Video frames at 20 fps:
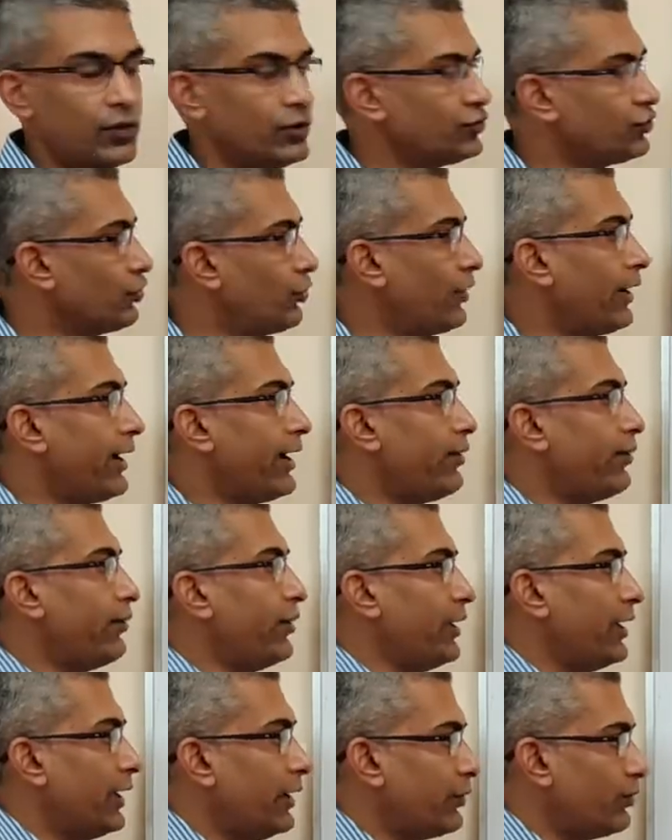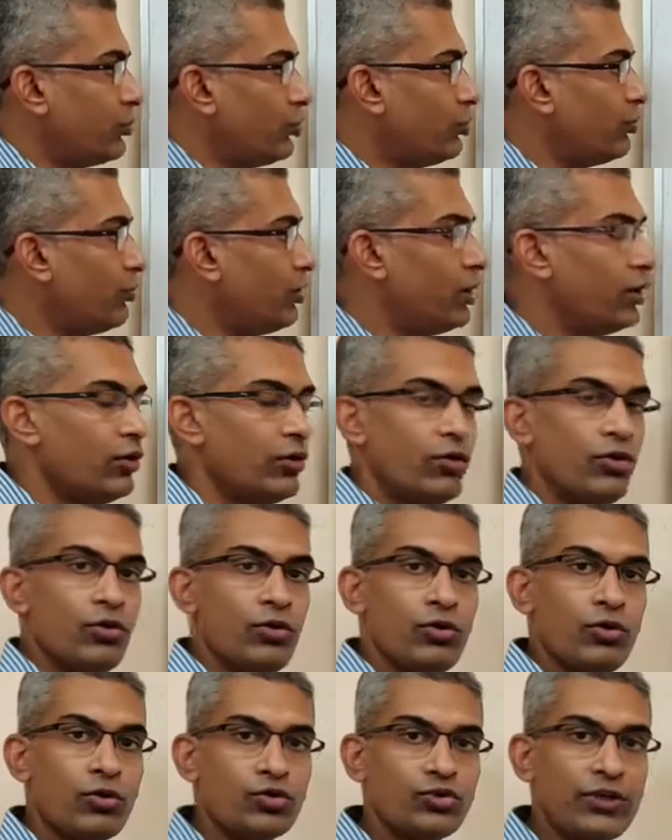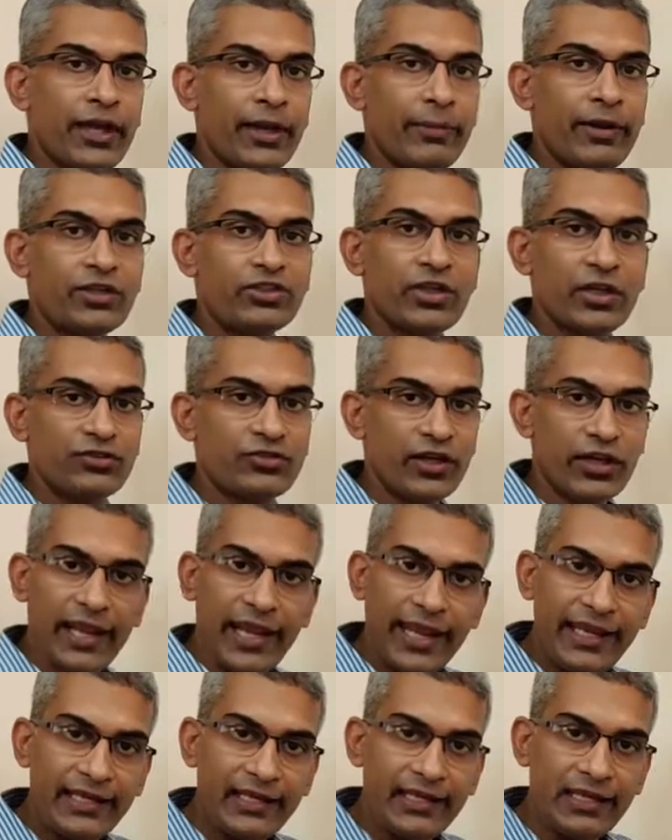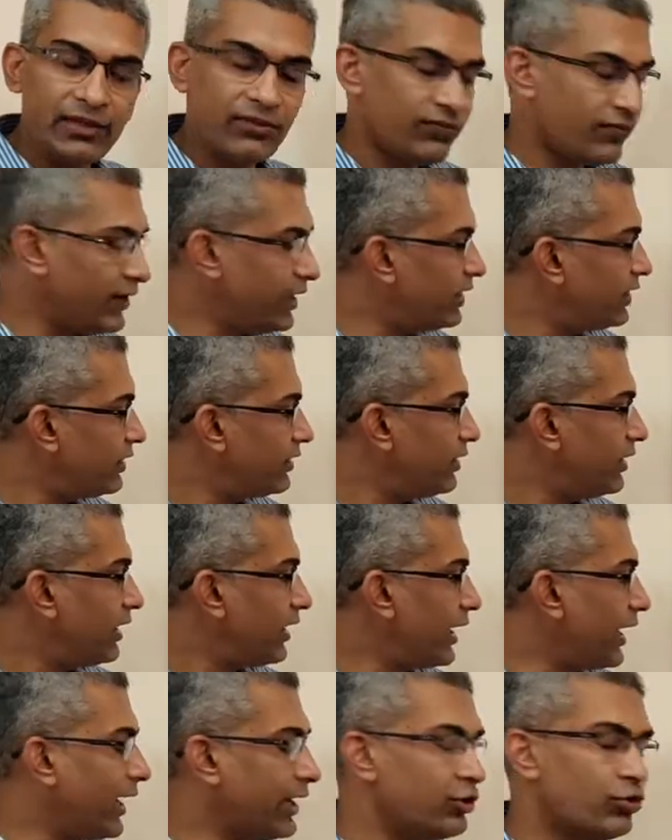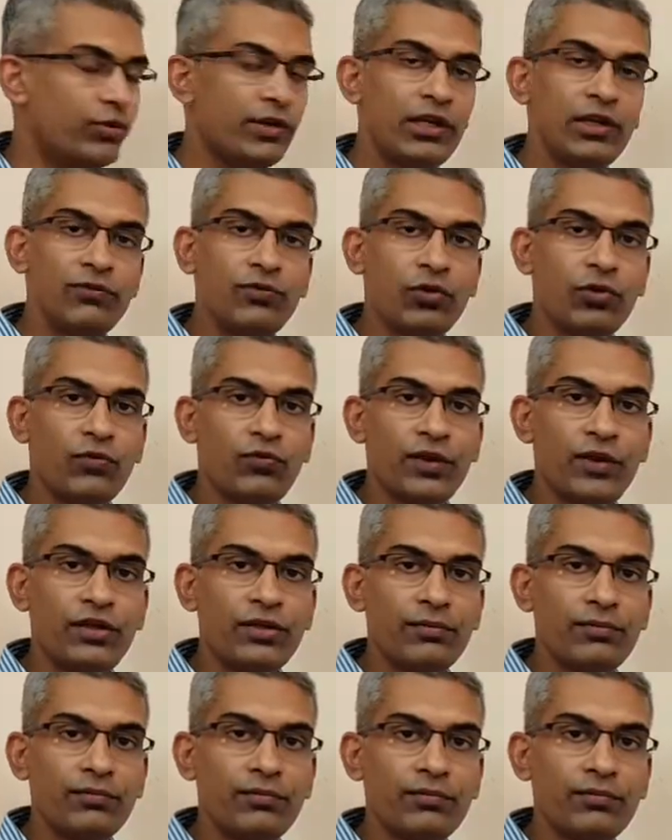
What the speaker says: So you have a room whose dimensions are 18 feet and 24 feet.